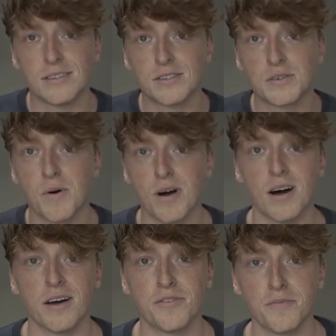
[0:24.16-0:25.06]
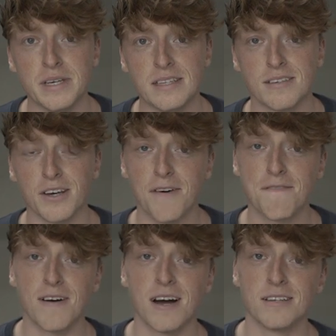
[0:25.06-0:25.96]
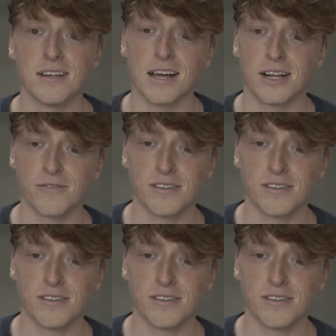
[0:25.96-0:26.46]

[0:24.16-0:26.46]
It's quite hard for me to find an angle